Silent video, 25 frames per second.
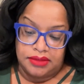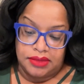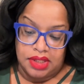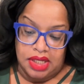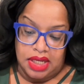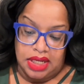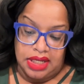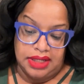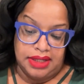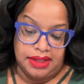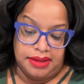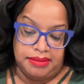
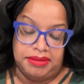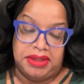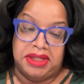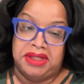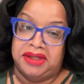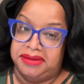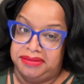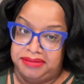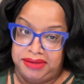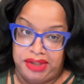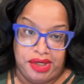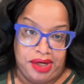
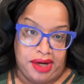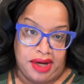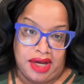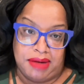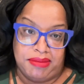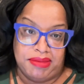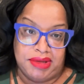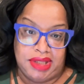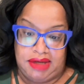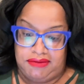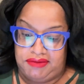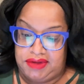You're not gonna
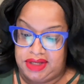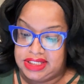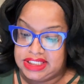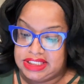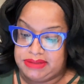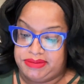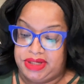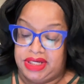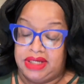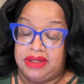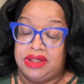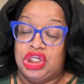believe this,
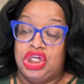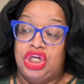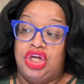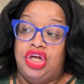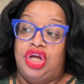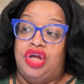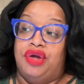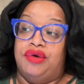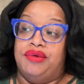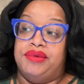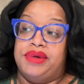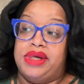but
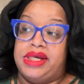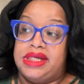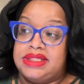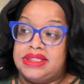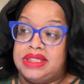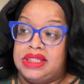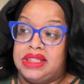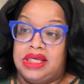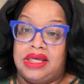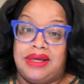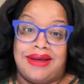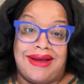
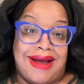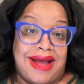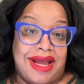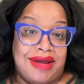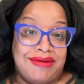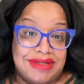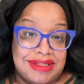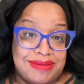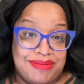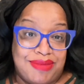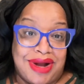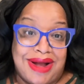recently I
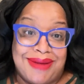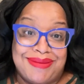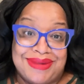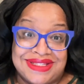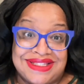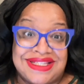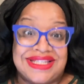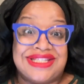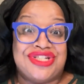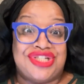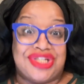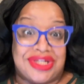was
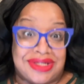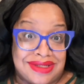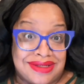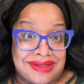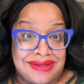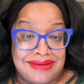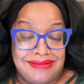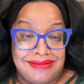propositioned